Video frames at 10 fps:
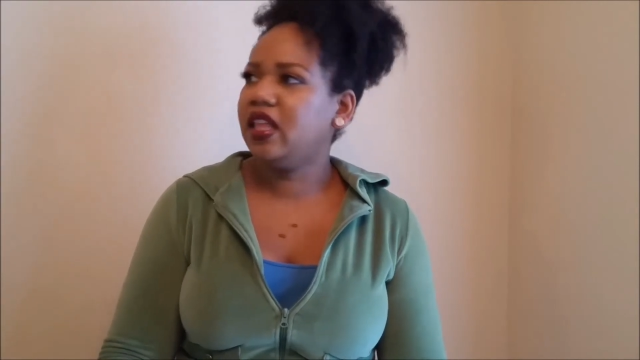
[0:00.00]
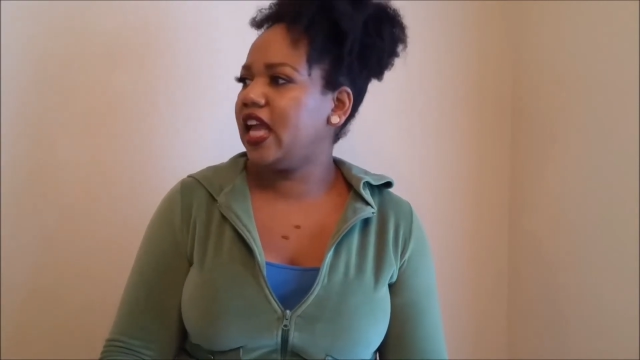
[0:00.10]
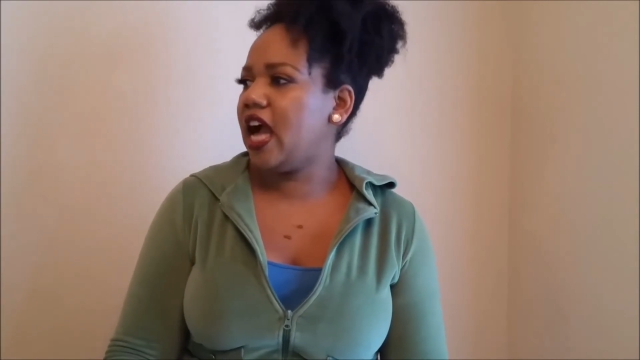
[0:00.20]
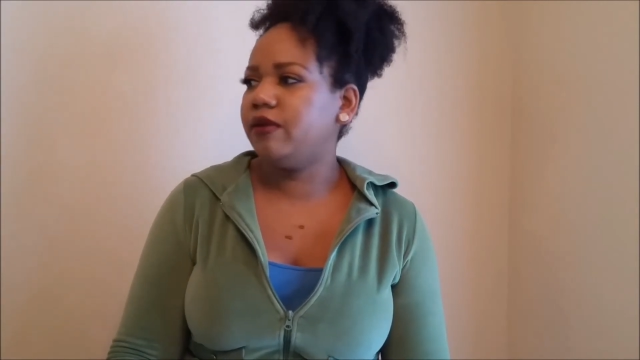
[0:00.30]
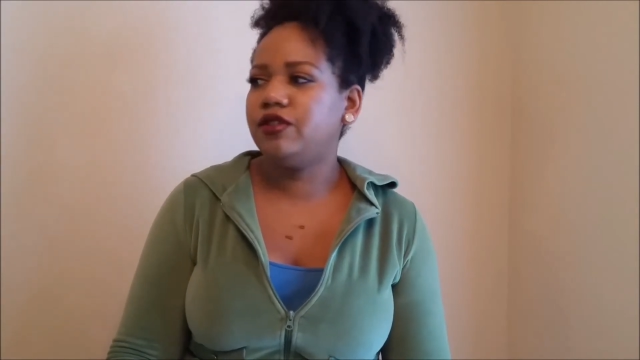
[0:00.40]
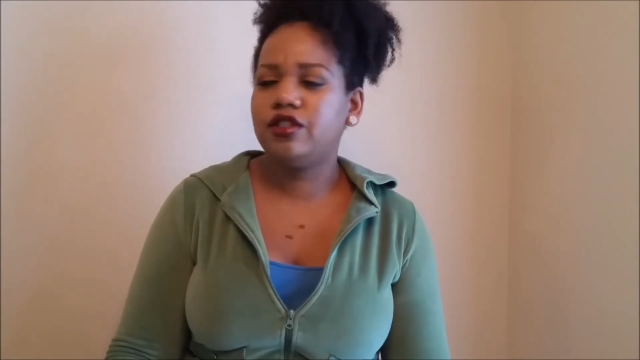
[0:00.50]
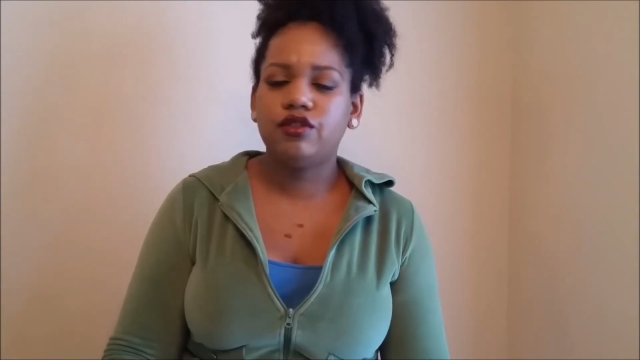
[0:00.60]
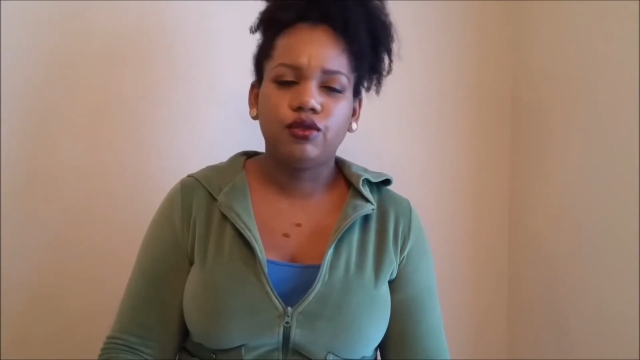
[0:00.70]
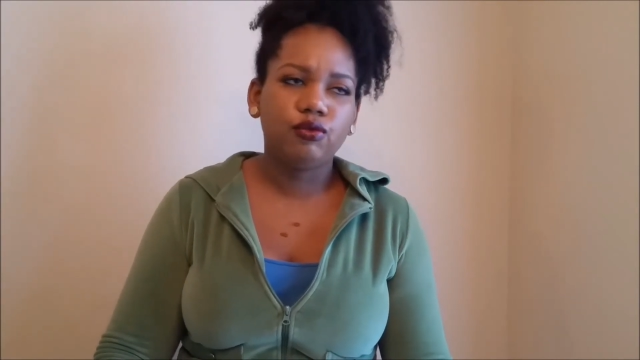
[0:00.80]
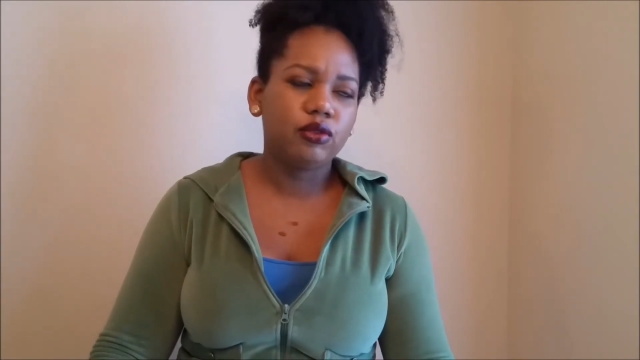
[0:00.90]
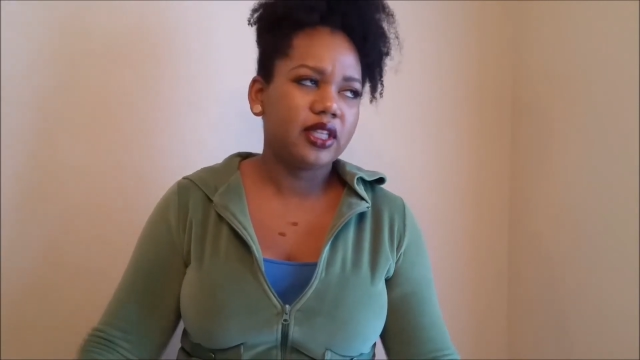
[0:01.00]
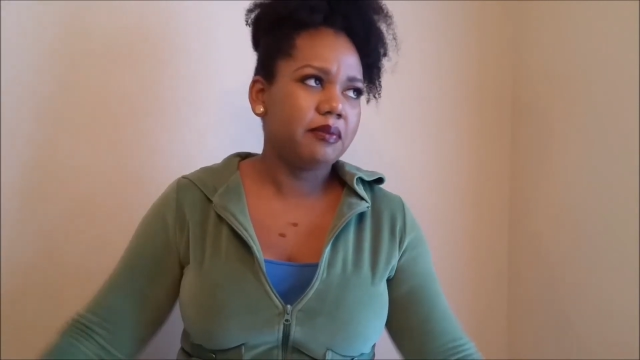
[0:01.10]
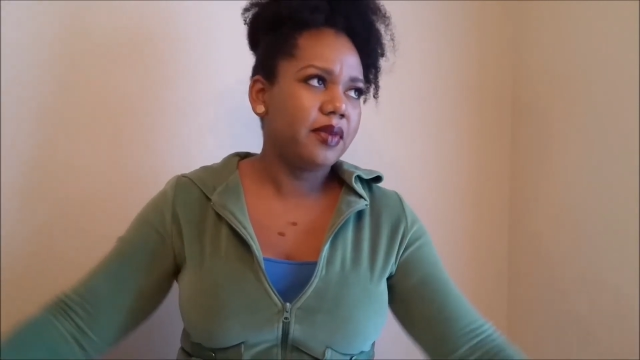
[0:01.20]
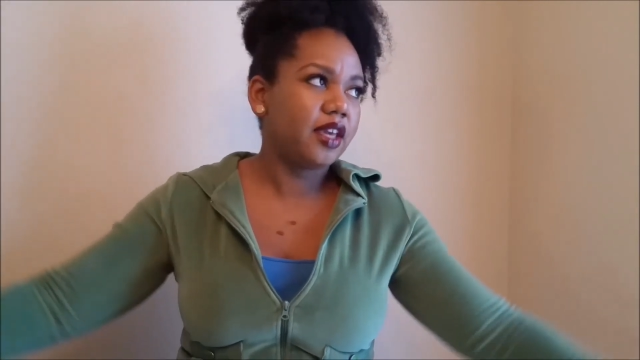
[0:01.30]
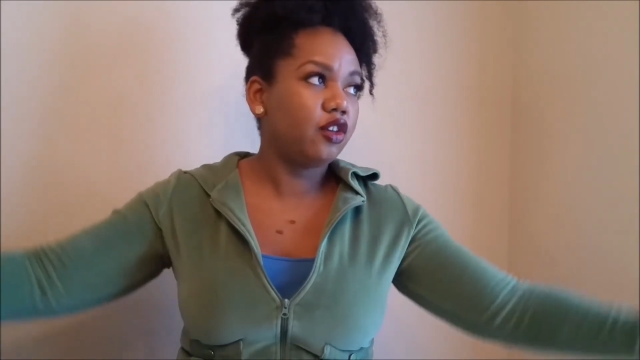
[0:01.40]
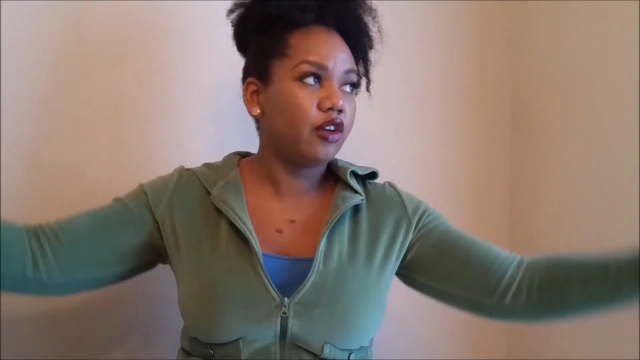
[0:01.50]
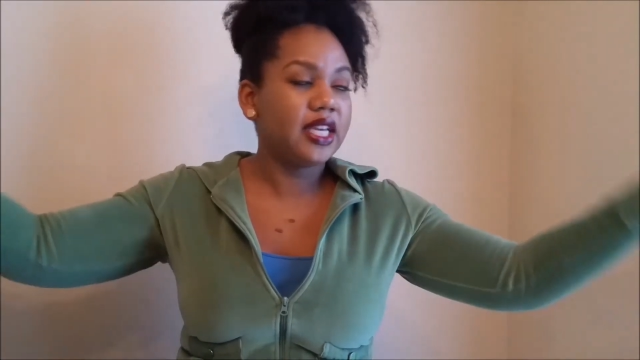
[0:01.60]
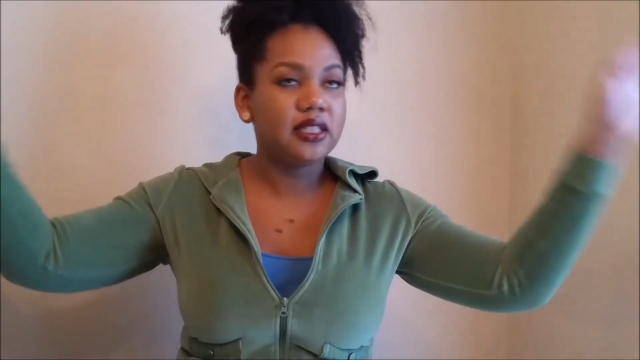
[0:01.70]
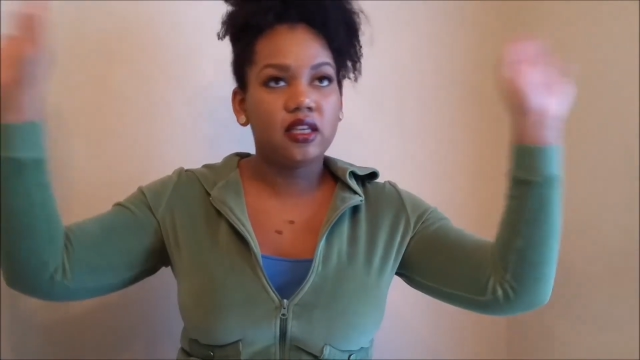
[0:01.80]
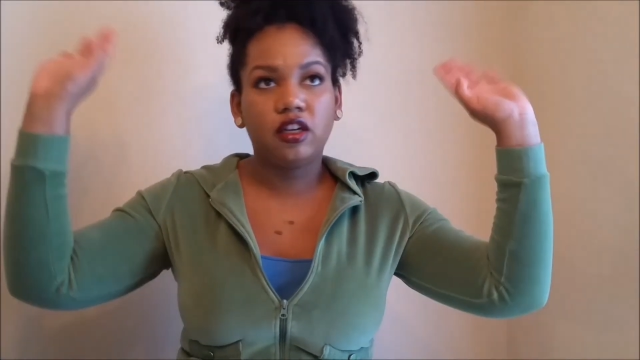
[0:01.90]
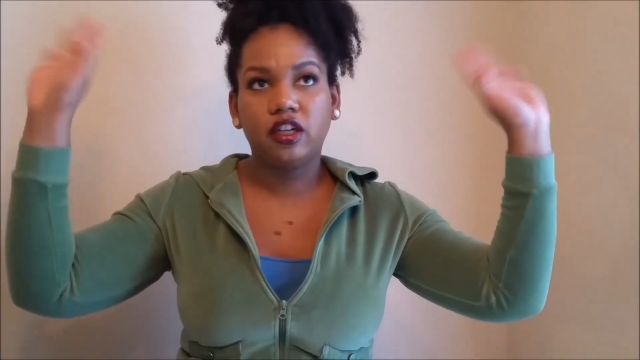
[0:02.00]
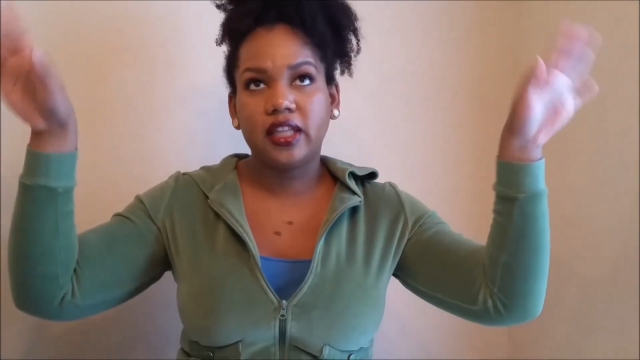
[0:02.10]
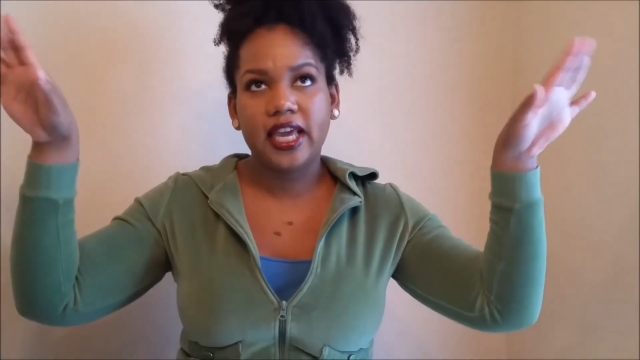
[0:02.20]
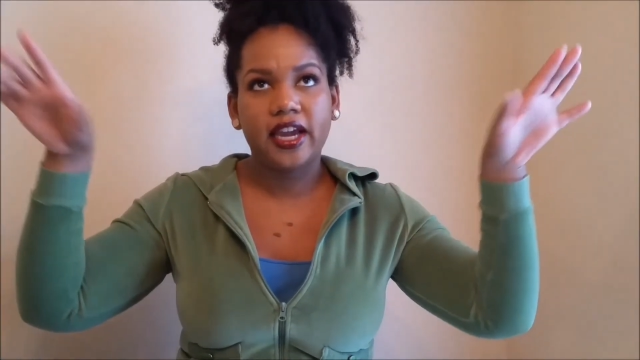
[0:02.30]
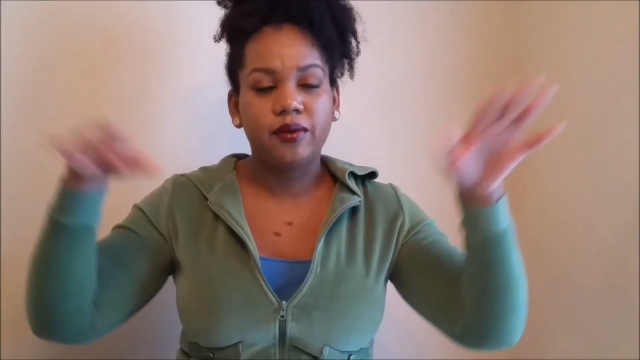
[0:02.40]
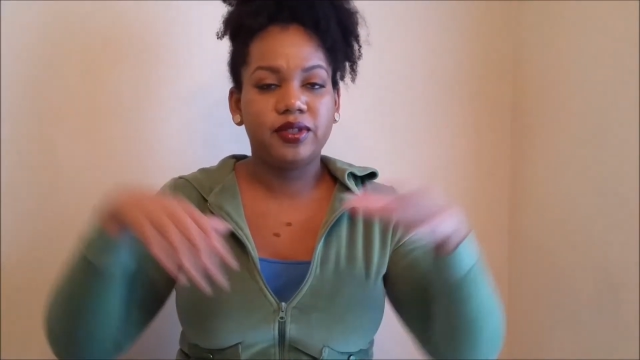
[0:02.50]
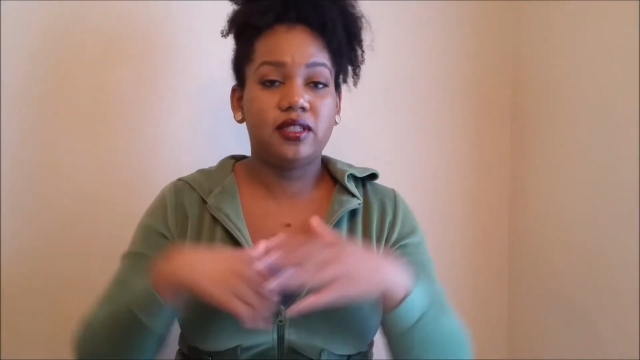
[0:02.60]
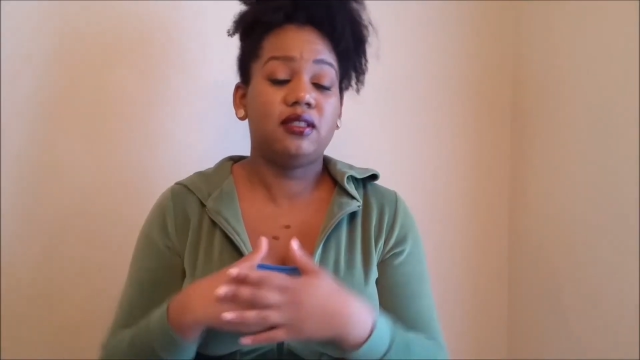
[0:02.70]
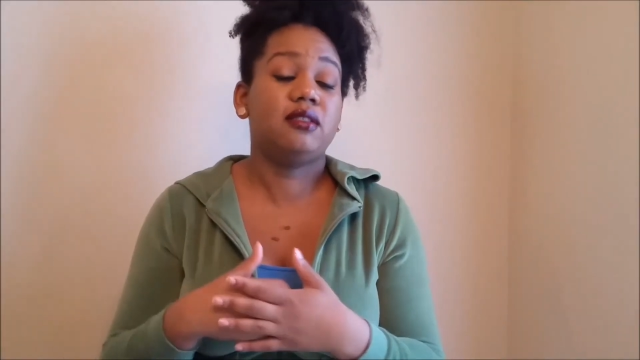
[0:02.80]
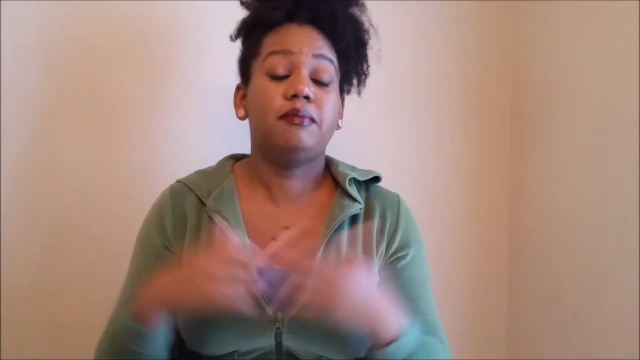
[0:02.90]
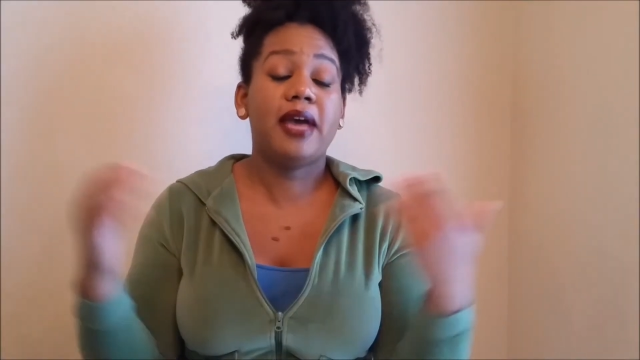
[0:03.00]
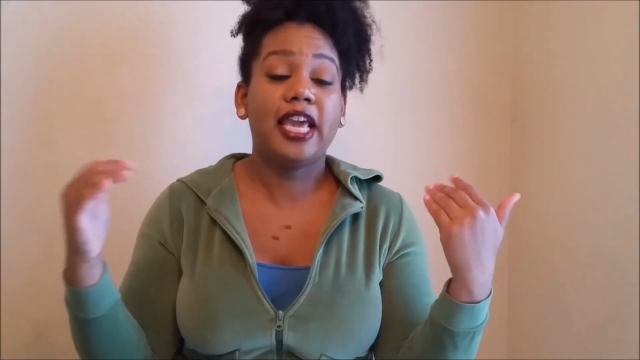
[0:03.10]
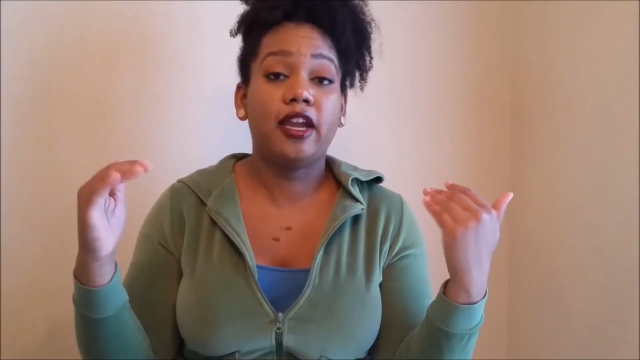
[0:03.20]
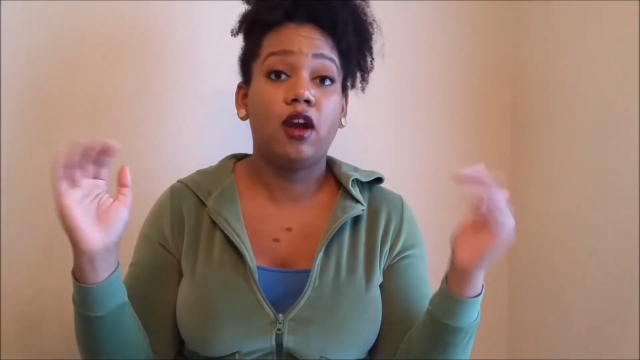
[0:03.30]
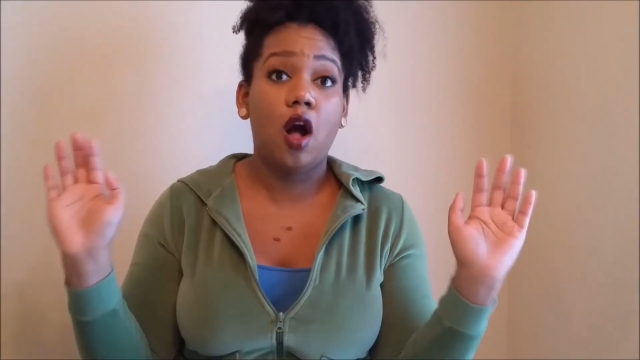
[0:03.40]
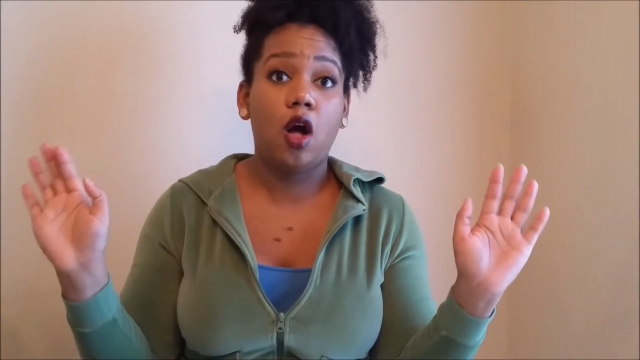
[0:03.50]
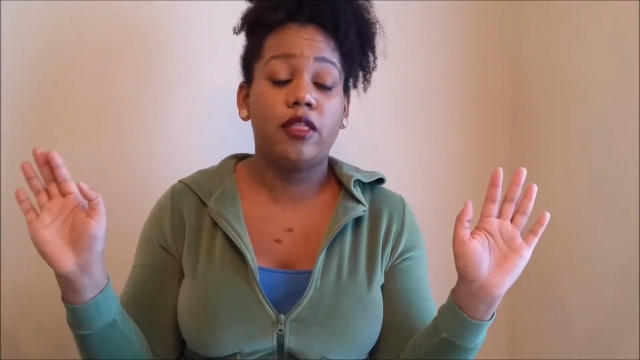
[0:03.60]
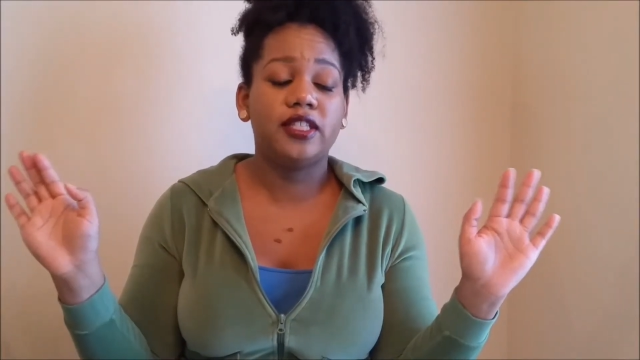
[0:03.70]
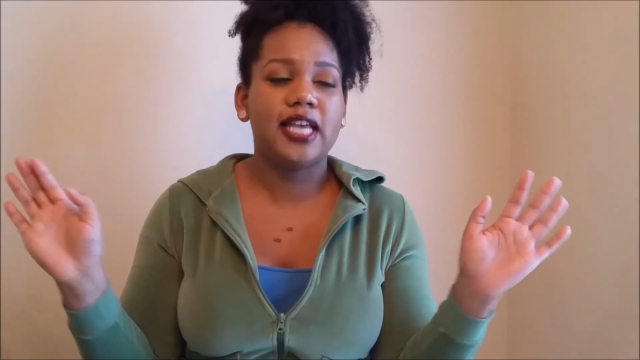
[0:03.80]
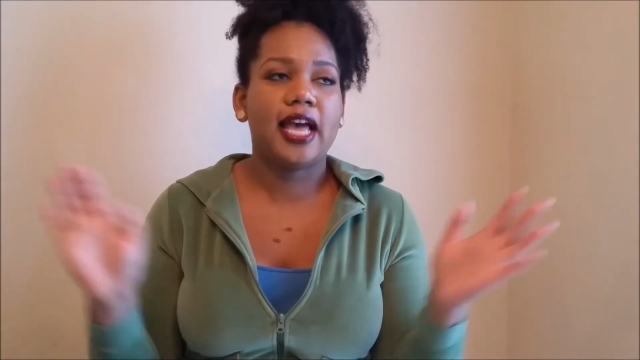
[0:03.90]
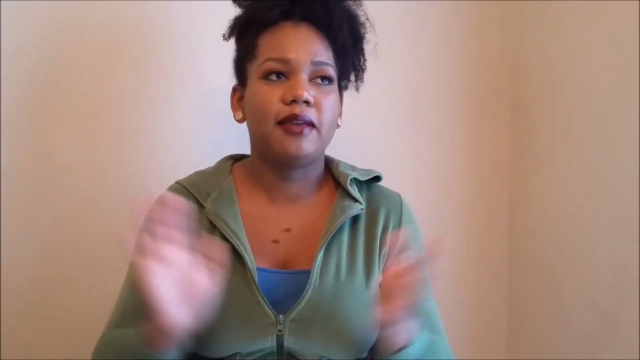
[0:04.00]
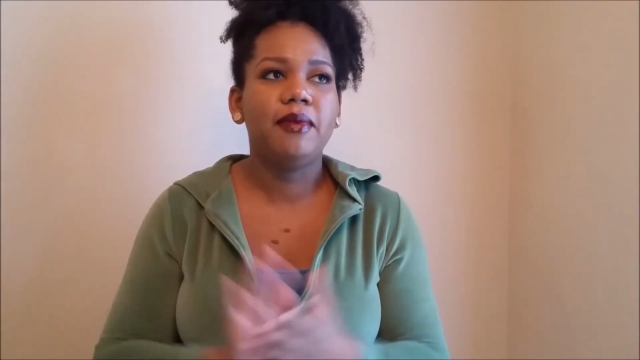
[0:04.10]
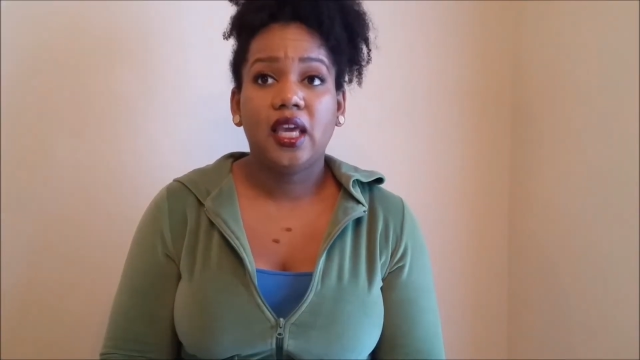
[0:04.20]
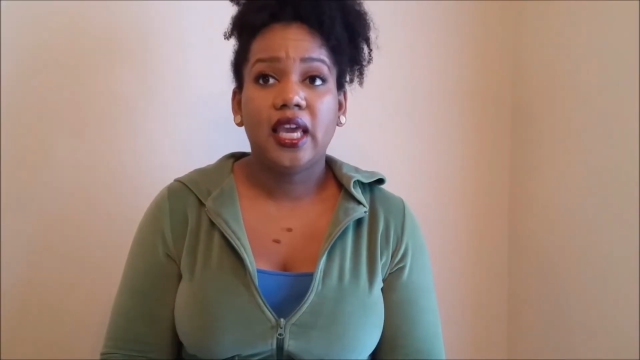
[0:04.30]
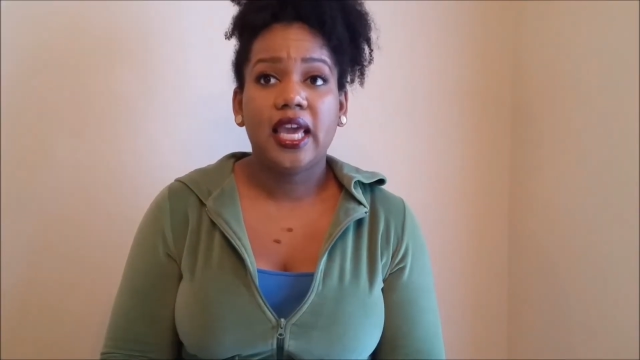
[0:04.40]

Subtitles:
Like, I would just do really big, crazy curly hair, which is my hair all the time,